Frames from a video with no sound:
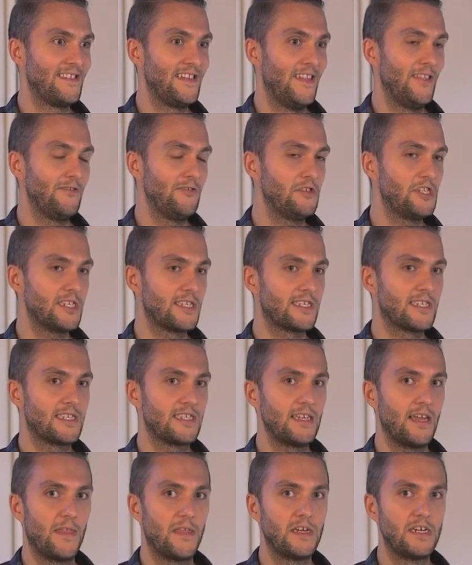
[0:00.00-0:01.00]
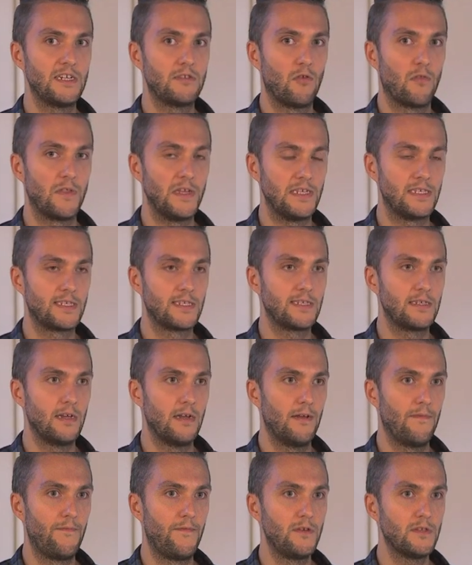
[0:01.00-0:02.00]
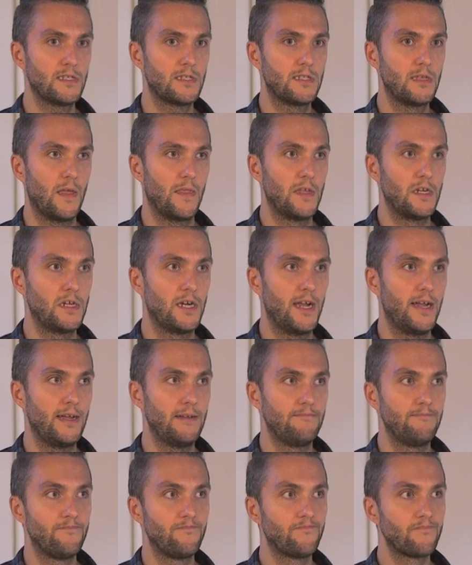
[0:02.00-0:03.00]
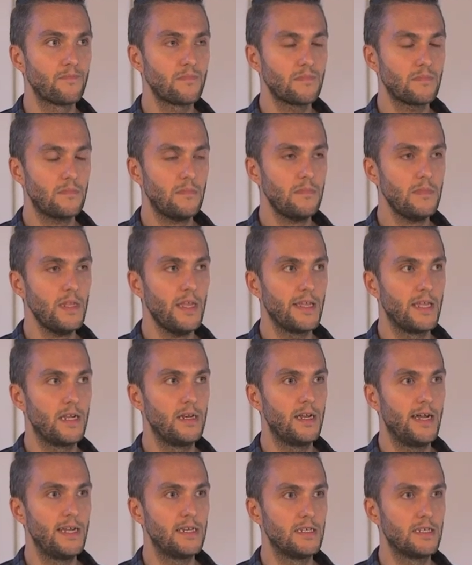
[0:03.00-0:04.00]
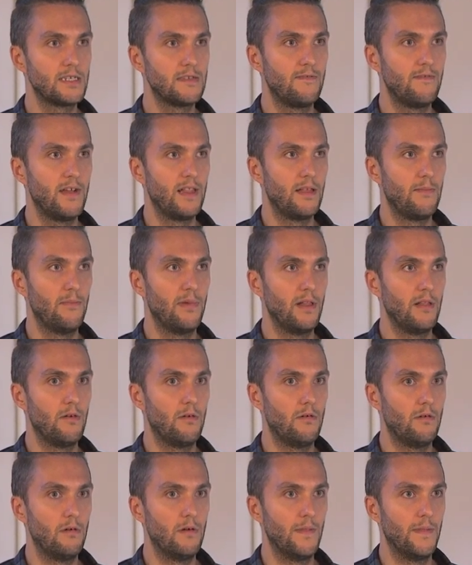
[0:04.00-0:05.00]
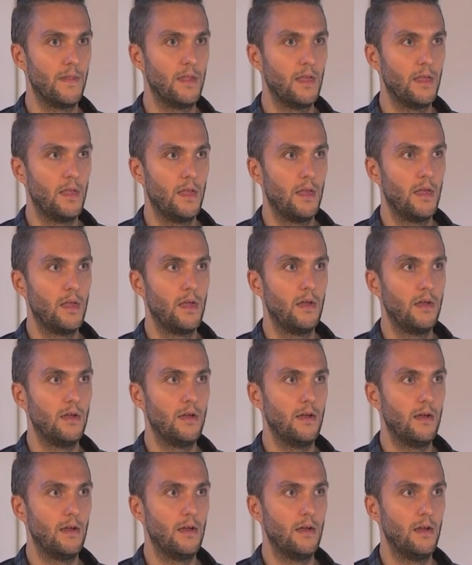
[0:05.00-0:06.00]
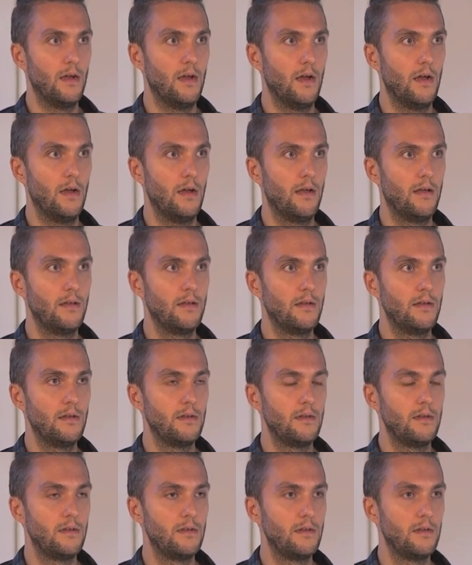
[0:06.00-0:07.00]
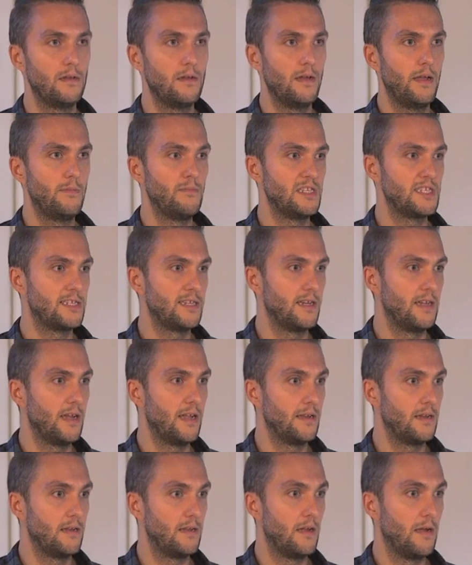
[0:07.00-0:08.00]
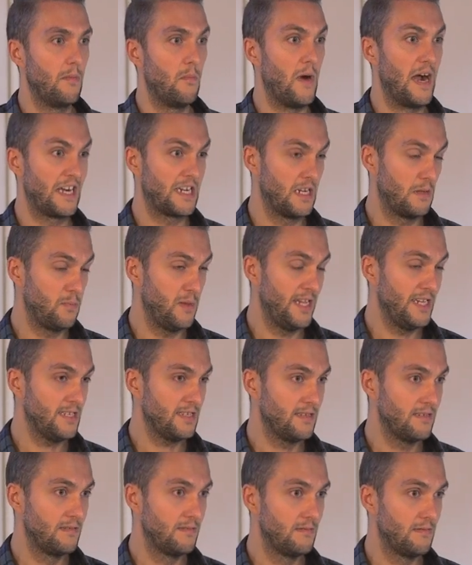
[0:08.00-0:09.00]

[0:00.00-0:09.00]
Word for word: Now you just, uh, there are two things. Uh, first, uh, there are Ignite is available on Amazon Marketplace,